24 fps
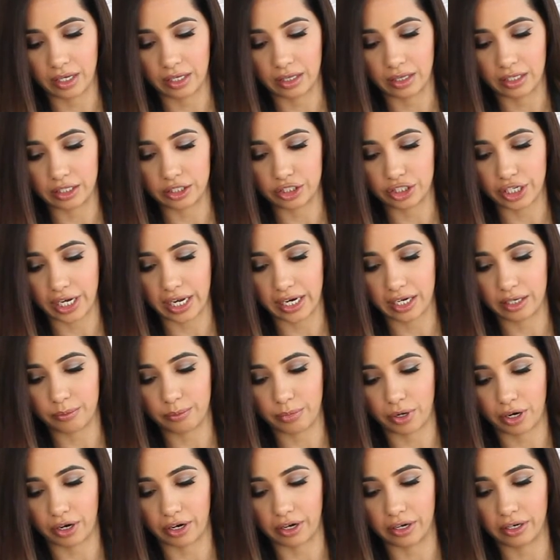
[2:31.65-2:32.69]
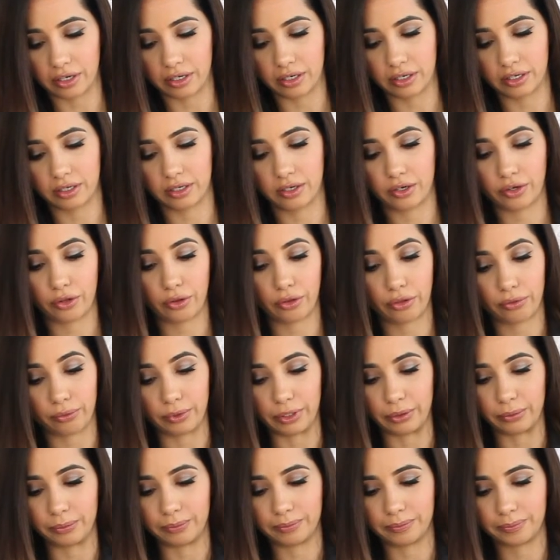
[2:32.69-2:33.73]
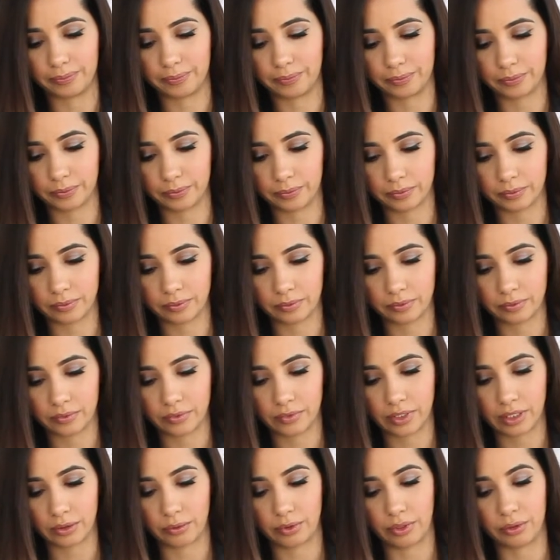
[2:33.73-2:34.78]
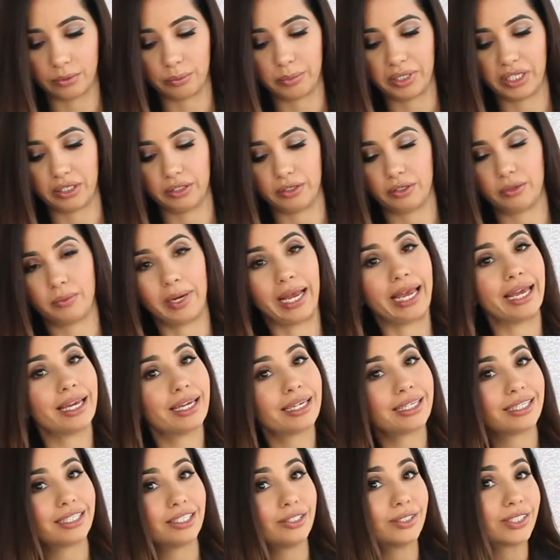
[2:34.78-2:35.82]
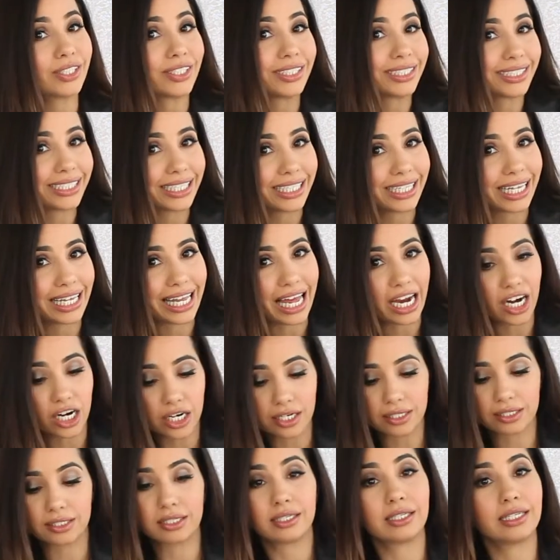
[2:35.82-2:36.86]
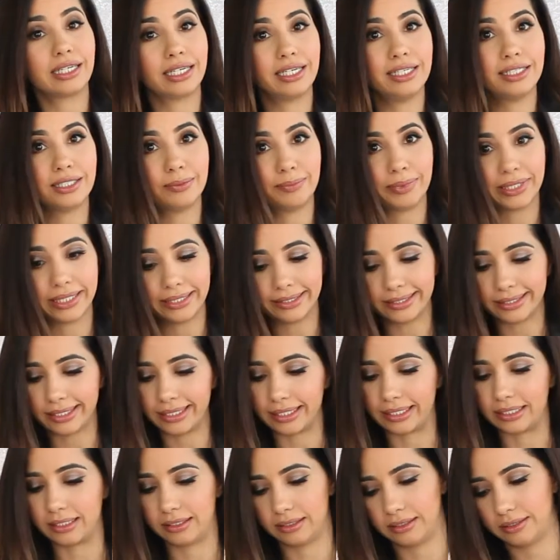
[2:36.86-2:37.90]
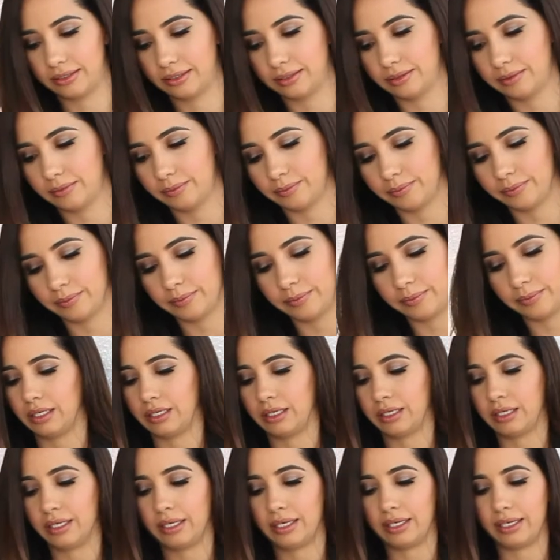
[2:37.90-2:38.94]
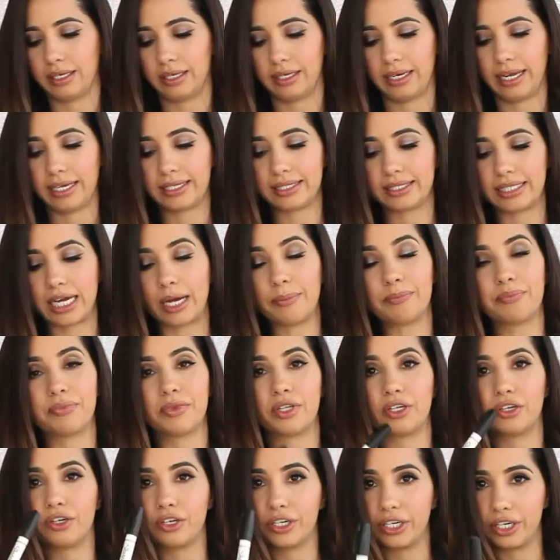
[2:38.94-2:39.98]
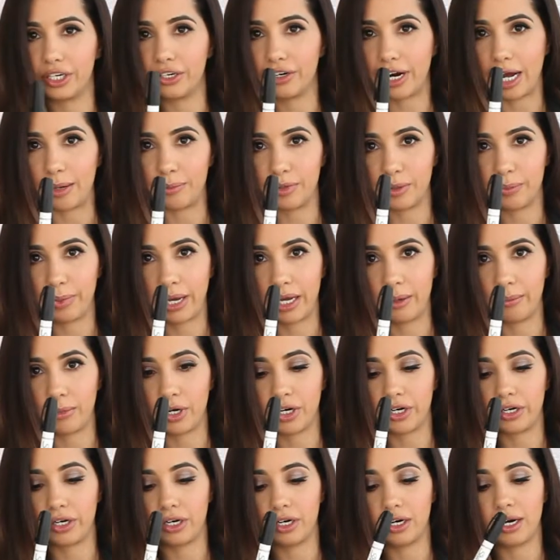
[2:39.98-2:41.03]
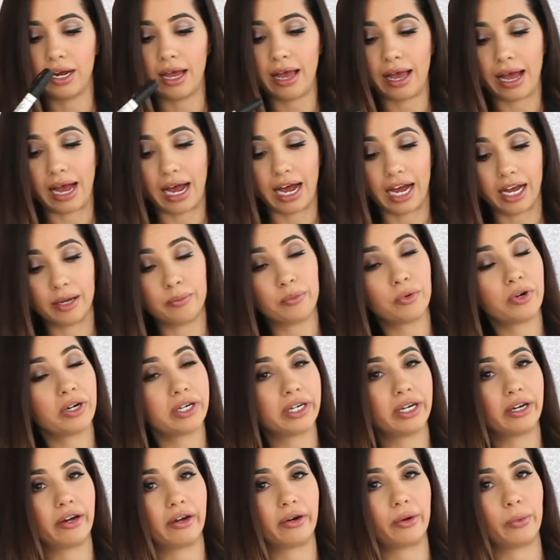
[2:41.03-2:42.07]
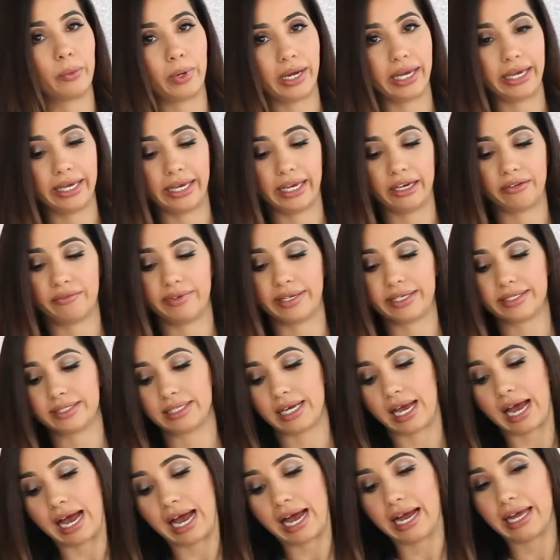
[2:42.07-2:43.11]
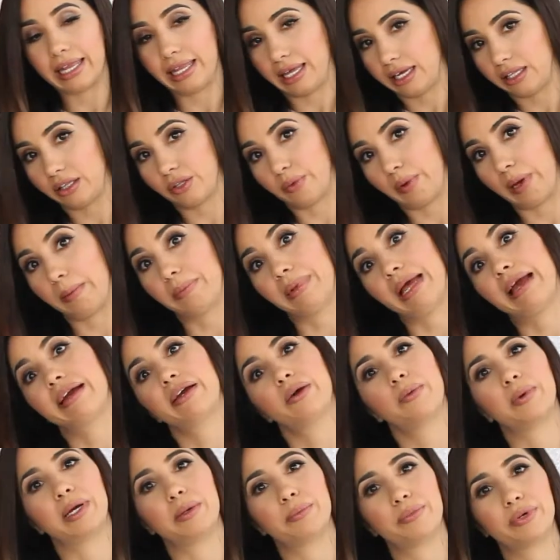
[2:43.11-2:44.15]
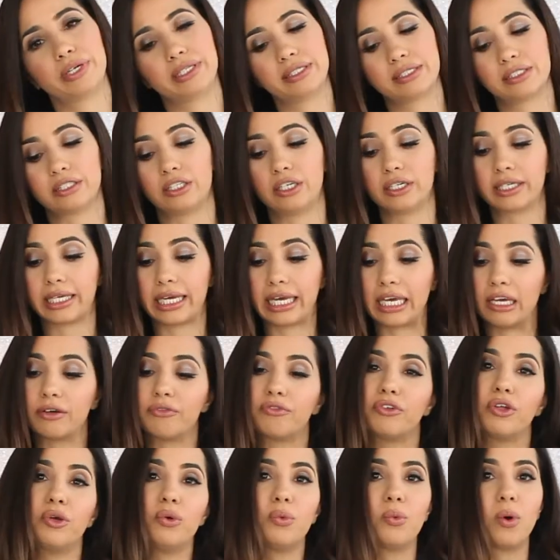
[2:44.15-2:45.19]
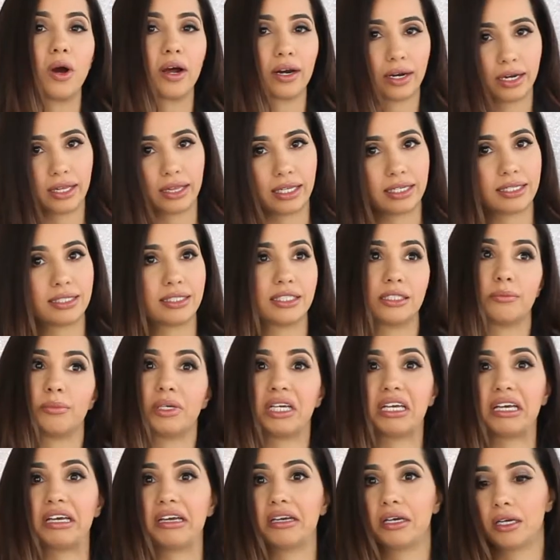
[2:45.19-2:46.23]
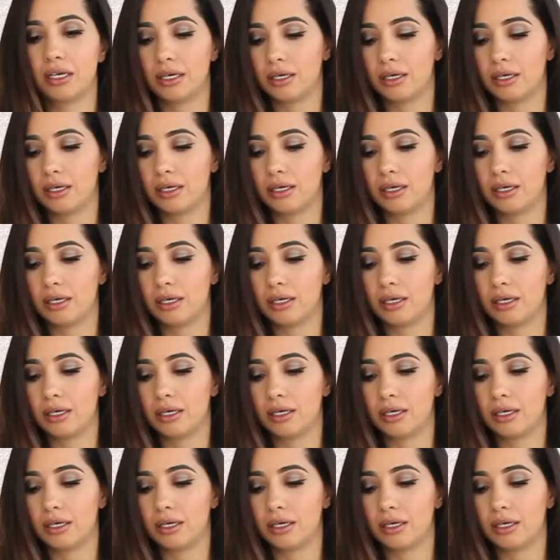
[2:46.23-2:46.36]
the shaded part through. When you peel it away, you start seeing the letters. Easy peasy. Next step, you're going to grab your paint marker. I'm working on a white canvas. I like the way black and white prints look. If you wanted this to be,